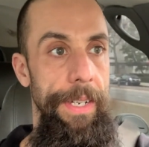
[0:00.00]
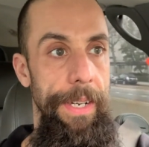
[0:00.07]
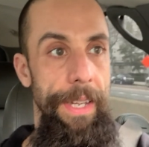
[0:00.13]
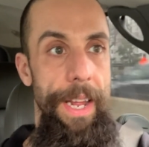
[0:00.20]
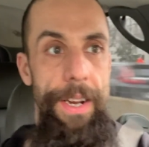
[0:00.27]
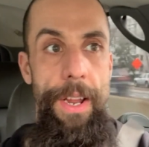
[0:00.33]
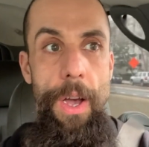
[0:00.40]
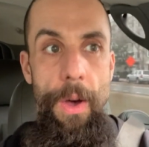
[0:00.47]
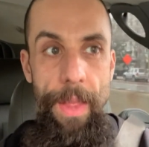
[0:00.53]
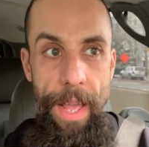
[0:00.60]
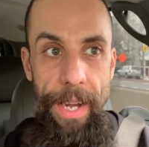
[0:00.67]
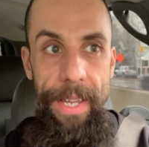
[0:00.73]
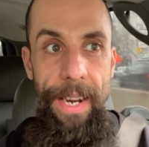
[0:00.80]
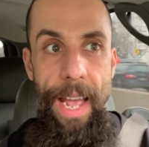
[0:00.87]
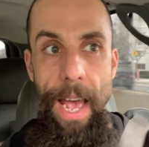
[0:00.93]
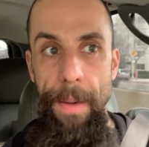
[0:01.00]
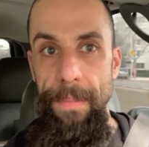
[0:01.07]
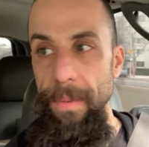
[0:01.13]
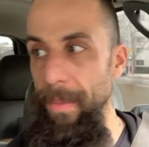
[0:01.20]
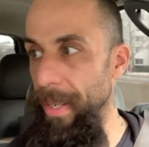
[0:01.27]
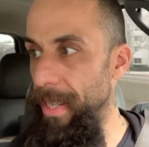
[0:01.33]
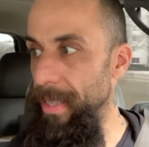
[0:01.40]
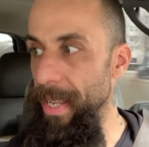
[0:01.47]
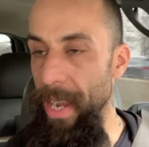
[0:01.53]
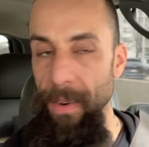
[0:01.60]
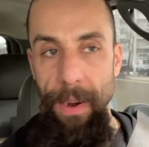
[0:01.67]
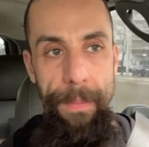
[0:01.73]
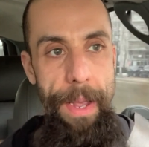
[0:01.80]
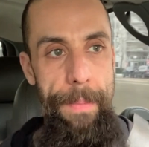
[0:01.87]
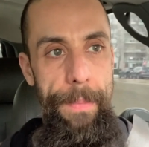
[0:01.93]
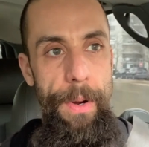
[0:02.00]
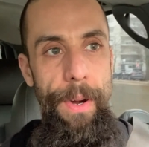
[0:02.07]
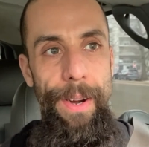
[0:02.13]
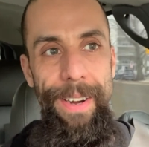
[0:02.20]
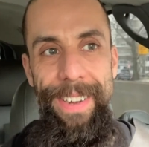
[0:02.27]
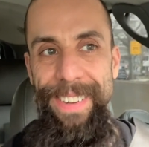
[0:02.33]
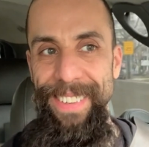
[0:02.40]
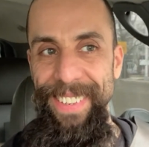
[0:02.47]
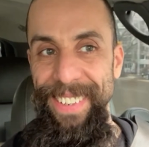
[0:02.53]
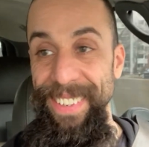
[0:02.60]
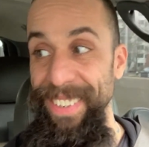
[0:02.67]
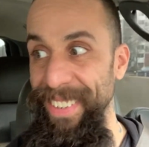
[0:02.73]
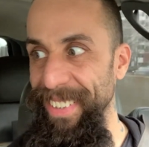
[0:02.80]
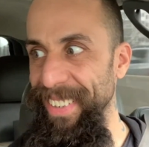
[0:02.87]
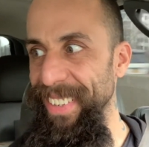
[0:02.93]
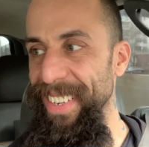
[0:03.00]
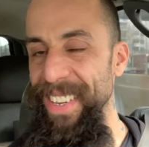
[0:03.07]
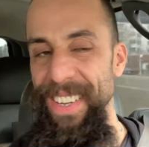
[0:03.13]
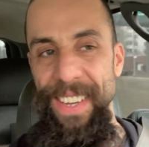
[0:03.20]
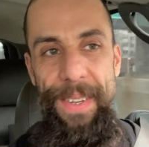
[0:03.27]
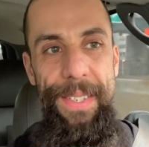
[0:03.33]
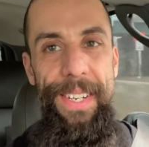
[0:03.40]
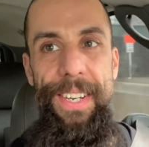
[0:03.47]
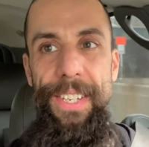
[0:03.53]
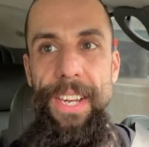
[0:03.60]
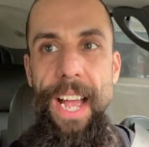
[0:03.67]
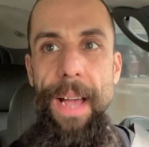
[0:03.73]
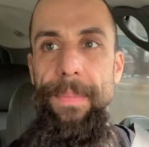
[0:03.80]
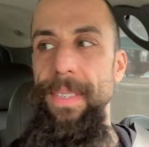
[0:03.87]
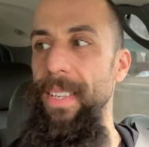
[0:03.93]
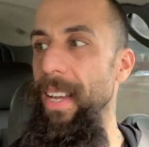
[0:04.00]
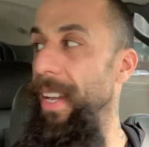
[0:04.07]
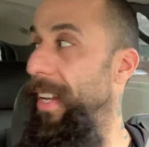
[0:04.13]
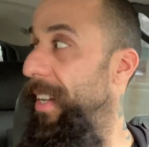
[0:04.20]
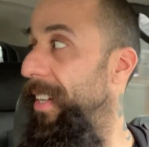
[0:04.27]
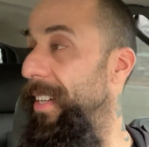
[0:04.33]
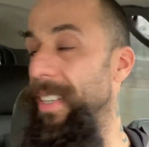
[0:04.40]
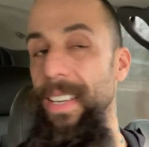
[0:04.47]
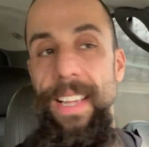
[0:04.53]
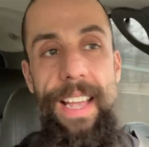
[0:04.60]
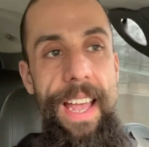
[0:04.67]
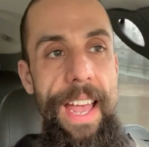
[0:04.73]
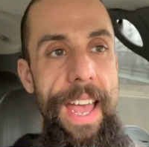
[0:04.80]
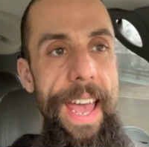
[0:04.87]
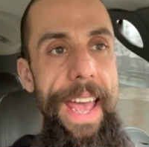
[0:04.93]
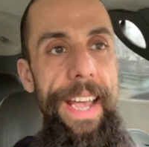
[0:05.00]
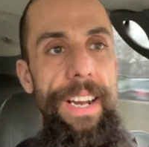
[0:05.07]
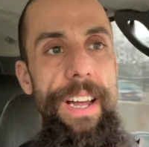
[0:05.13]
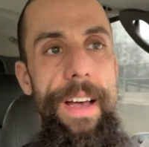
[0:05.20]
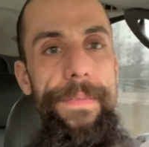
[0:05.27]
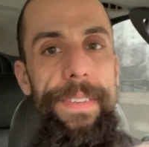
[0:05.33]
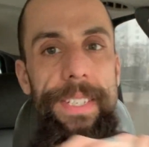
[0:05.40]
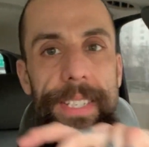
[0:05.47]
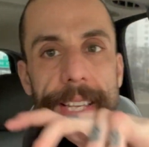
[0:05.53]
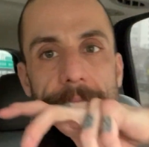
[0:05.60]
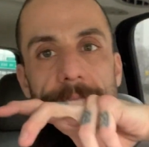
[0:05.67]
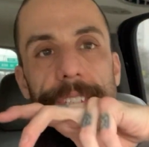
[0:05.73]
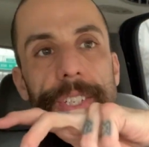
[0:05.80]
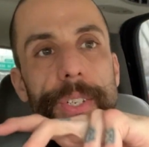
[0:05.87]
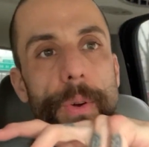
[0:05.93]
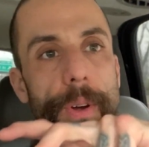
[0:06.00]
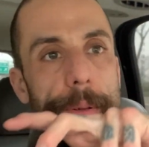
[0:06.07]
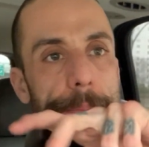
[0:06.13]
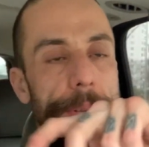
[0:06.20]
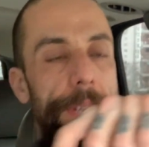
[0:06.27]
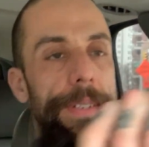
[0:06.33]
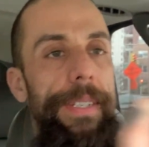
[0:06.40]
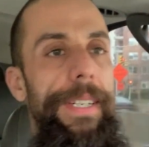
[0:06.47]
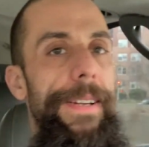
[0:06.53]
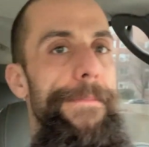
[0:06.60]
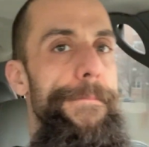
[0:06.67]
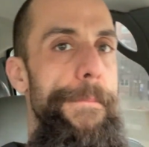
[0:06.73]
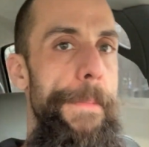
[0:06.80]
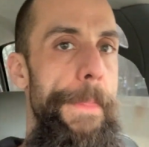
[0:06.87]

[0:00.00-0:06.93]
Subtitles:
I know that can happen because I remember I was on a job site, hanging off a second-story building,